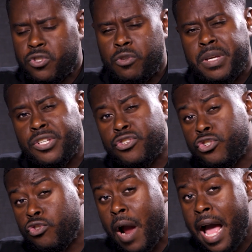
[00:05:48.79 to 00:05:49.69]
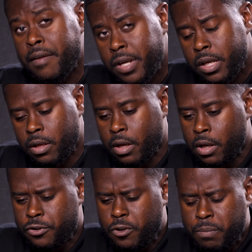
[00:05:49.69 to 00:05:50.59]
We should be striving
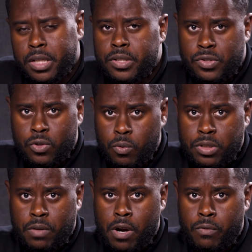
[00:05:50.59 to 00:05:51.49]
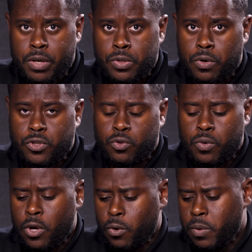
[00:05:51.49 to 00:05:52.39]
to be good stewards of our resources.
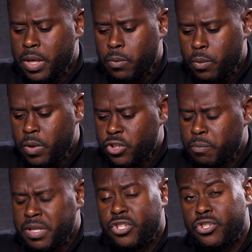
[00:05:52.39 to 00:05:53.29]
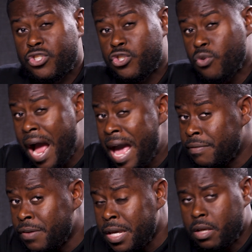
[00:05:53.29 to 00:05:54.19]
We, we, we should be
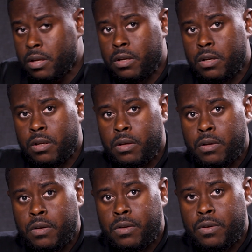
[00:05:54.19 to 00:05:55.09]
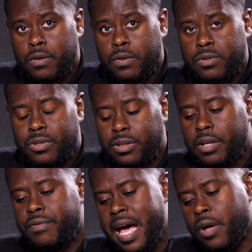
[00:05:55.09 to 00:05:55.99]
striving to
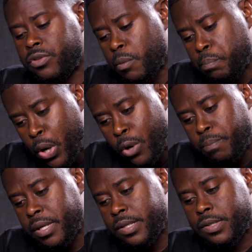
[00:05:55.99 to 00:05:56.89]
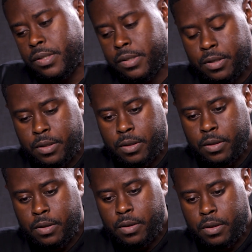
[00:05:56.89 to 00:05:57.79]
live out the purpose
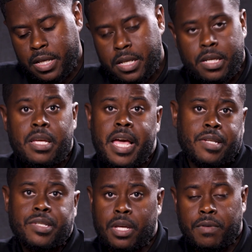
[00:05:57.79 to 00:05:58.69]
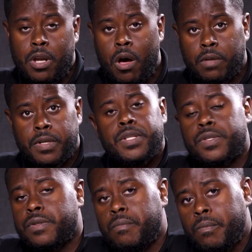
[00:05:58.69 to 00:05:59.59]
that He has given all of
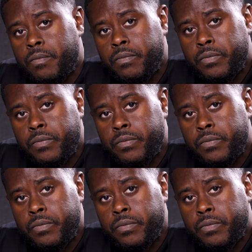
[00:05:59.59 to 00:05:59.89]
us.